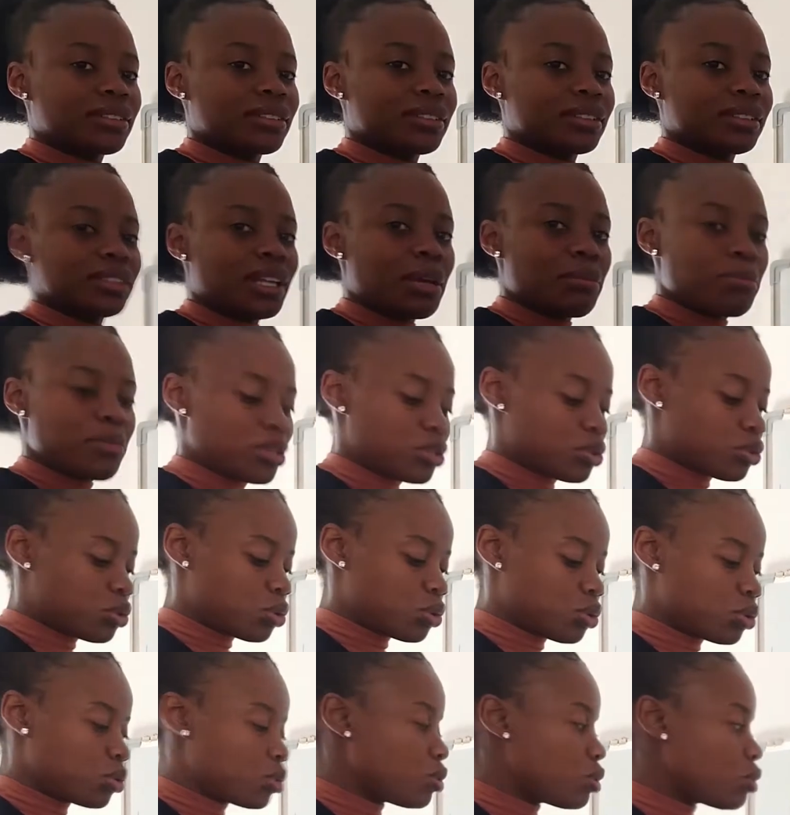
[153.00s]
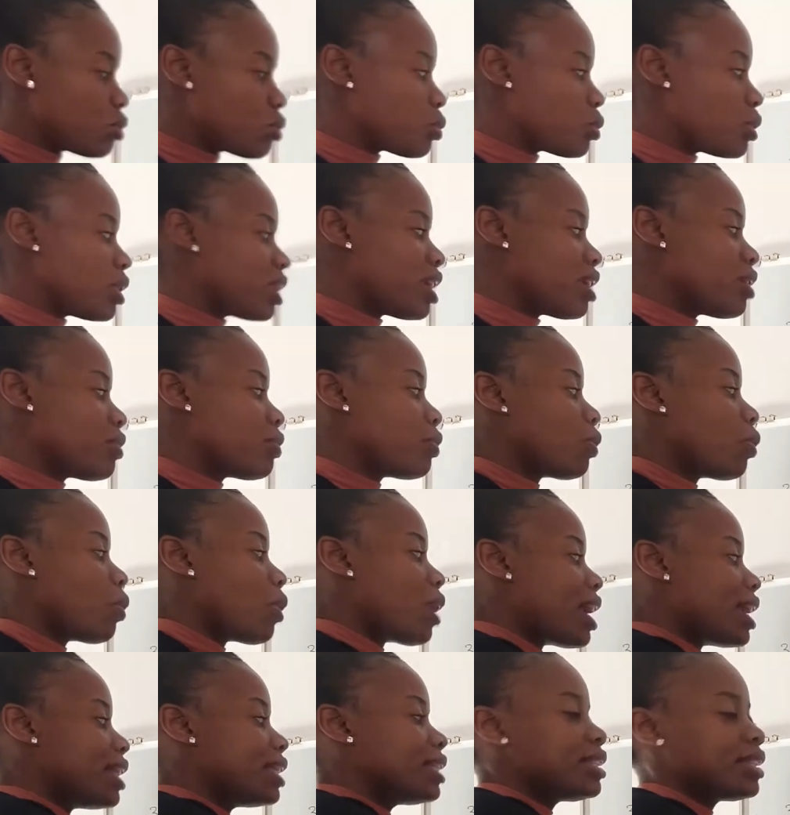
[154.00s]
Number 2, we have
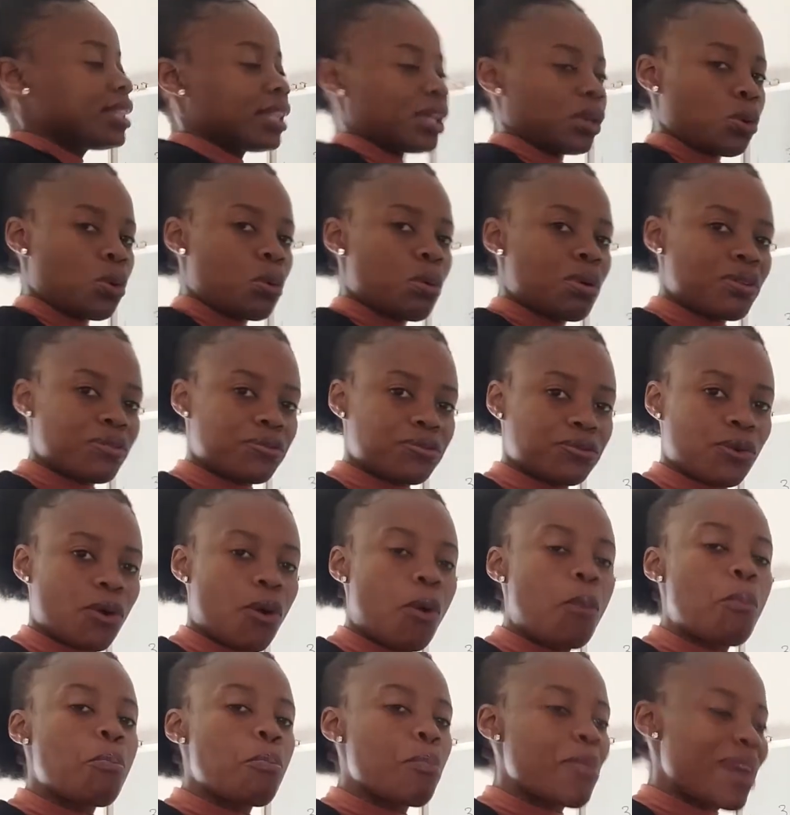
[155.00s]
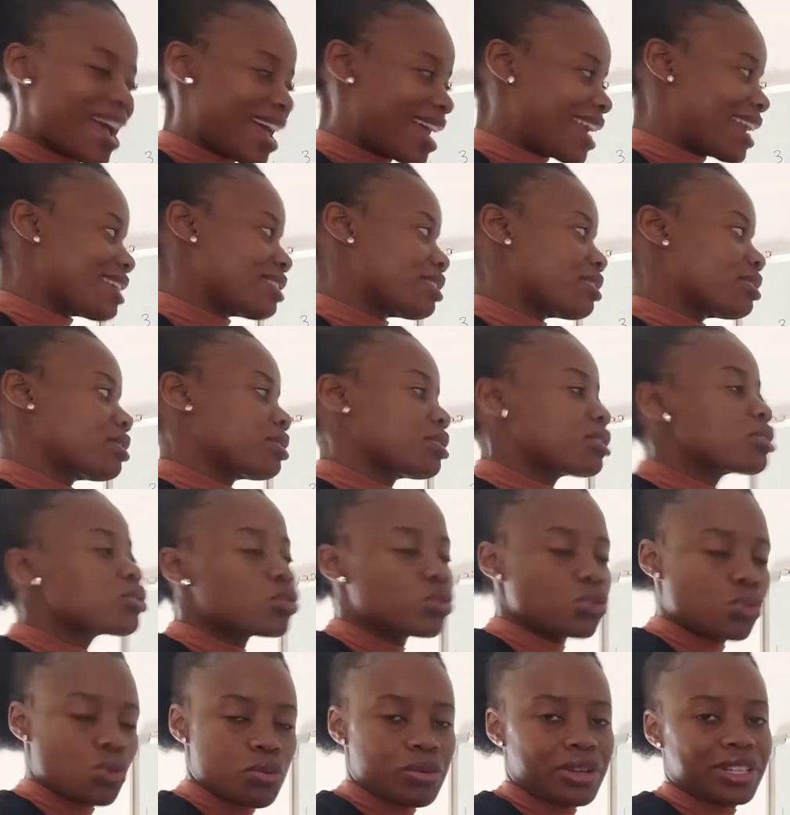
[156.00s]
1 through 4 minus
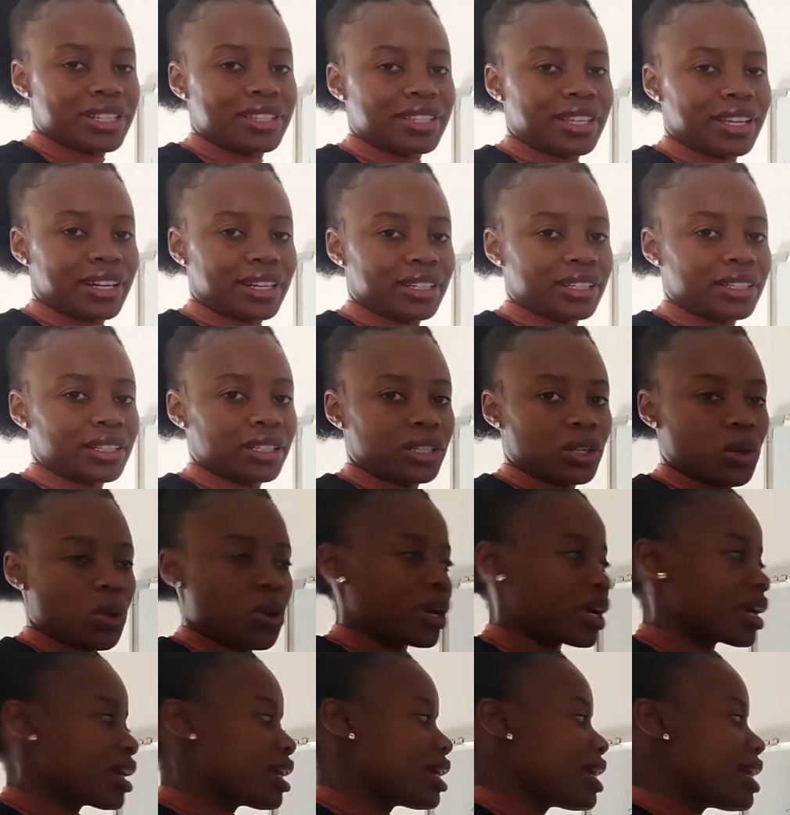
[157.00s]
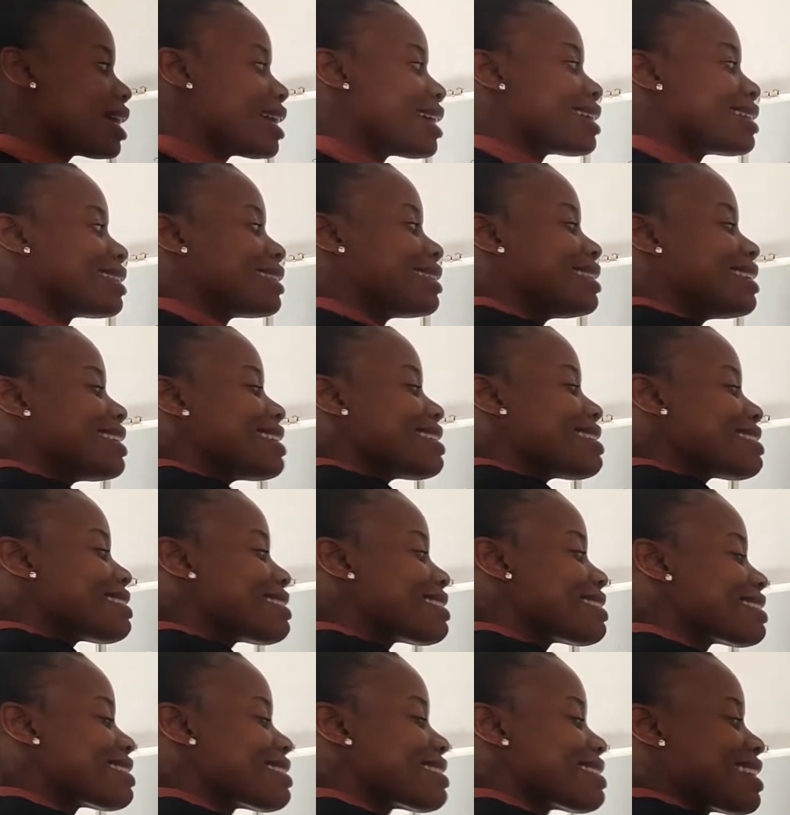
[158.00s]
2 by 3. Okay,
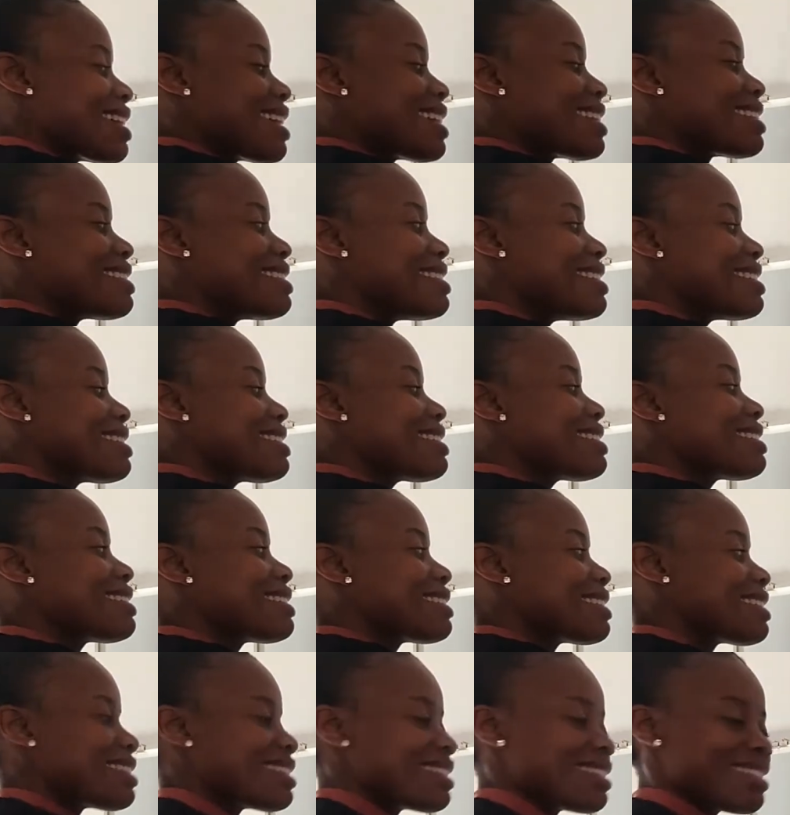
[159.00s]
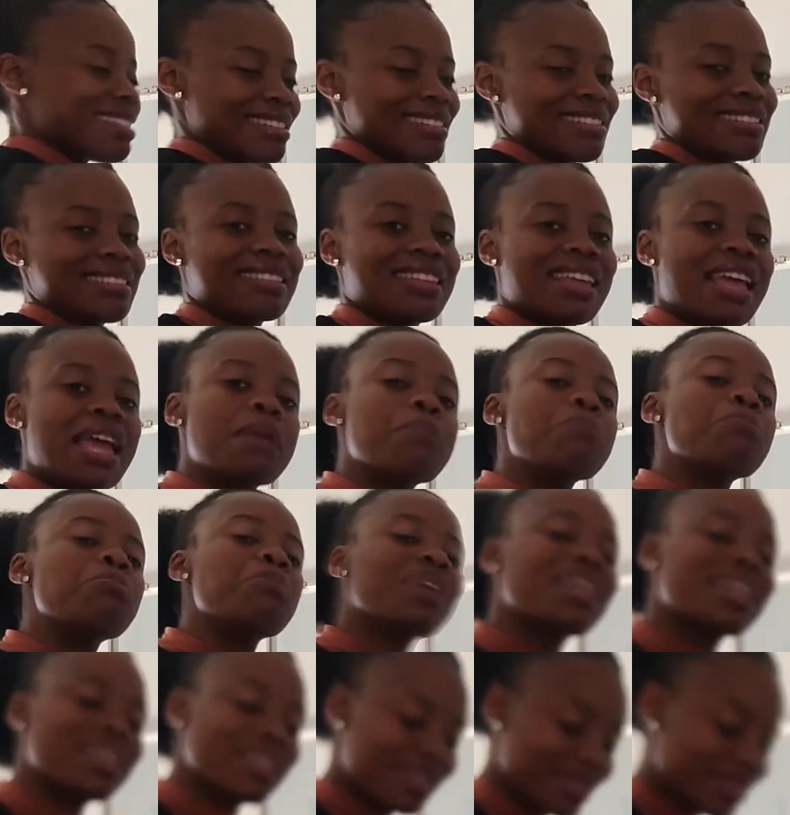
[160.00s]
this is a
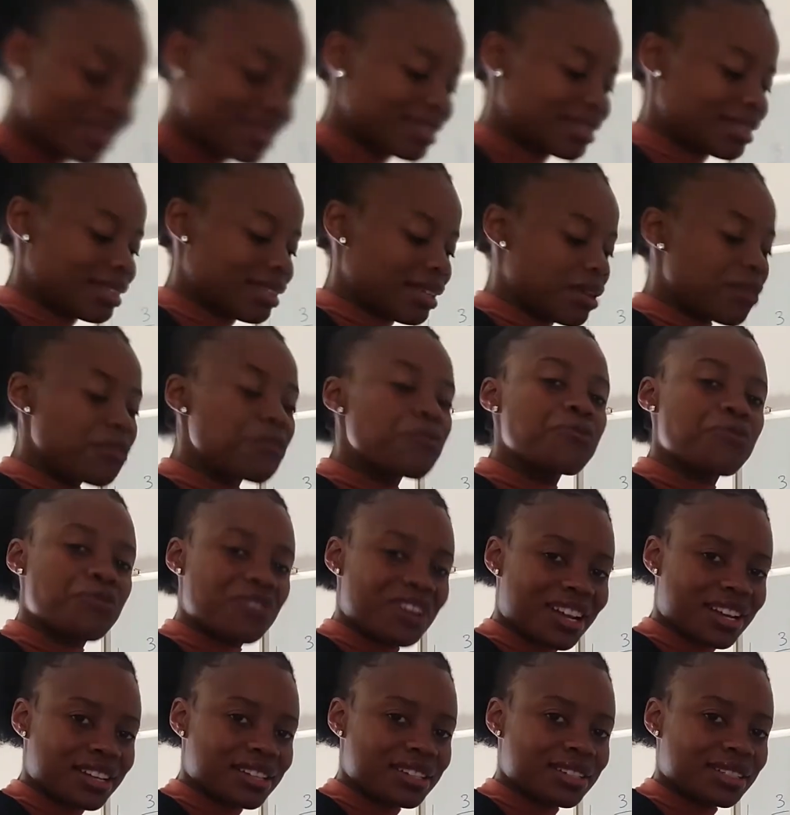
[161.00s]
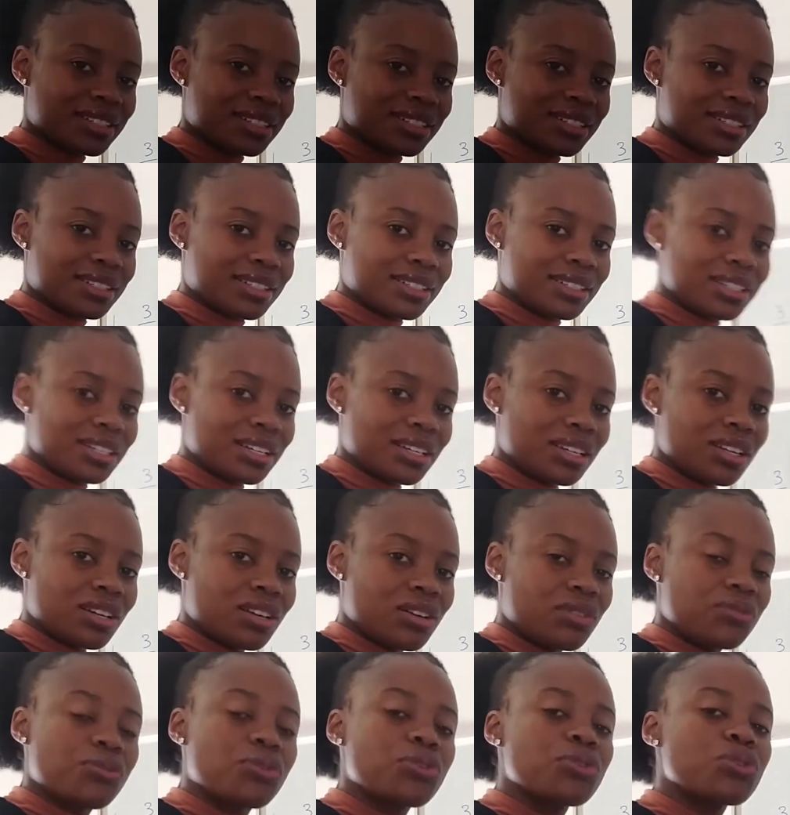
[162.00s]
mixed fraction.
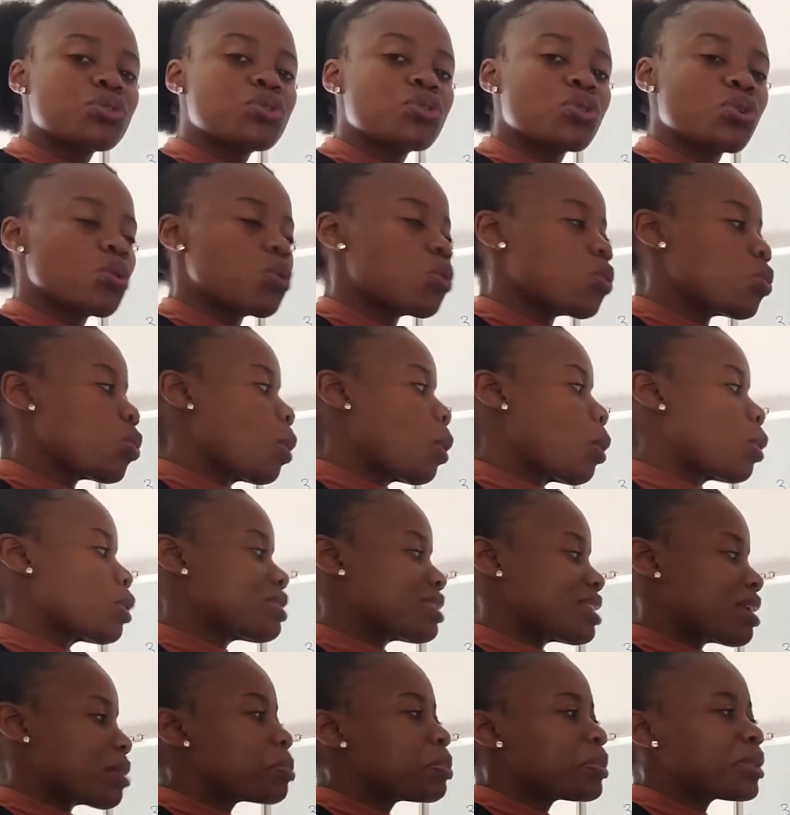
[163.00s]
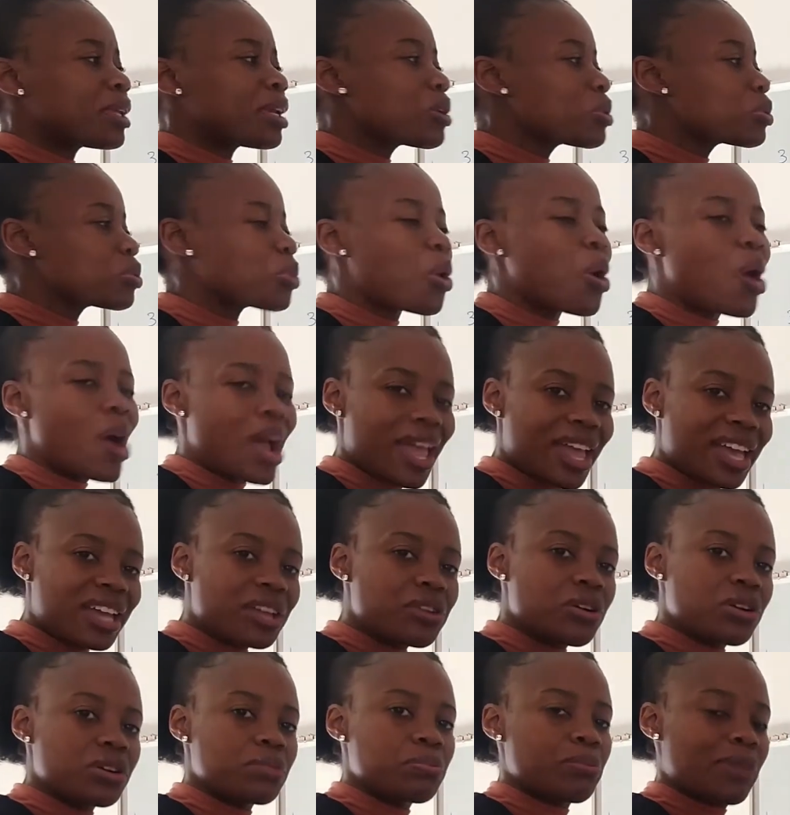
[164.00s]
For you to subtract or add
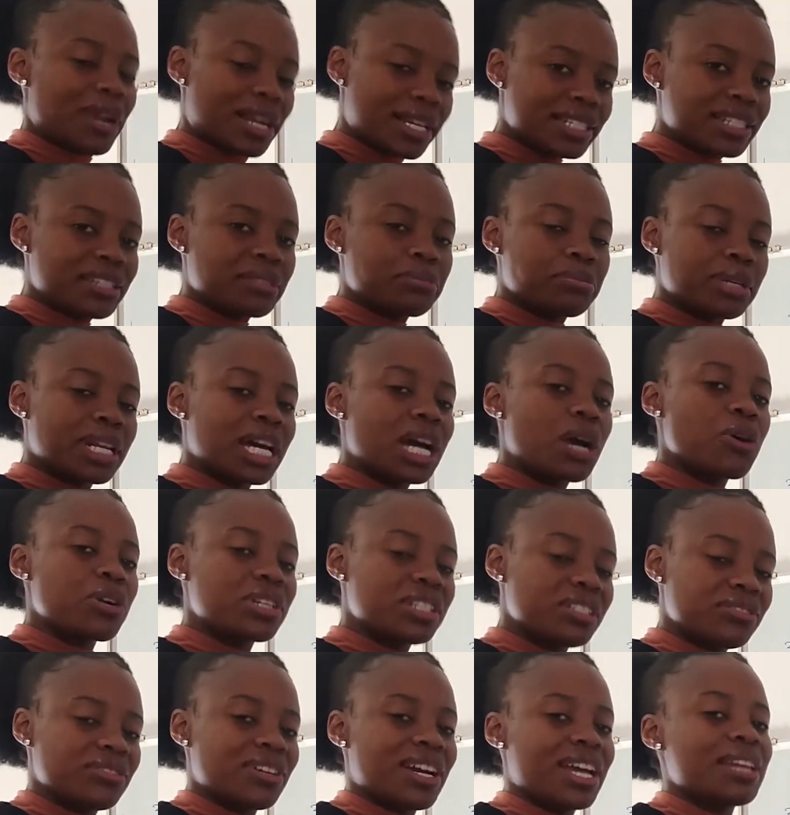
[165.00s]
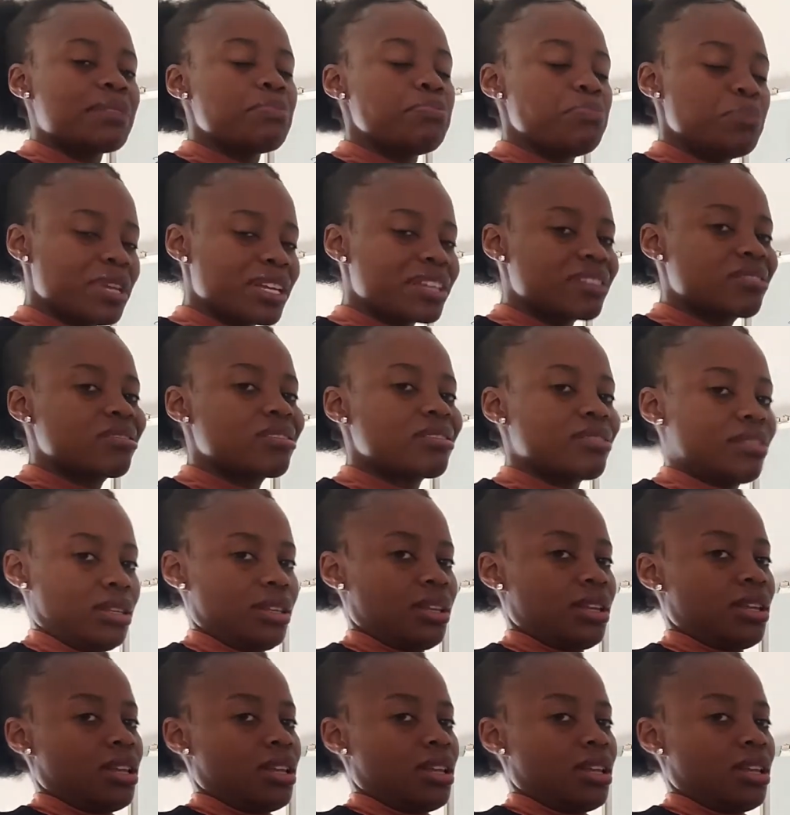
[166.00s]
or multiply or divide mixed